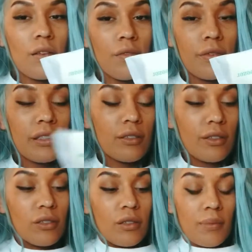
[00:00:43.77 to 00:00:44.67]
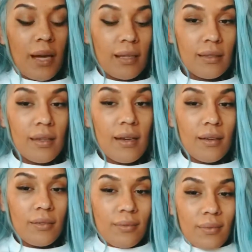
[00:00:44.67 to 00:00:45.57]
Freezer glycerin pads.
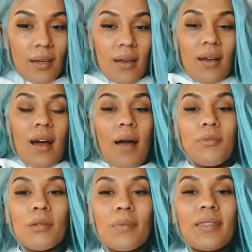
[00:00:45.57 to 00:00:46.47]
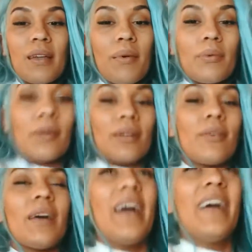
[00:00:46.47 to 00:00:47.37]
Now I'm doing my stomach. We're going to go ahead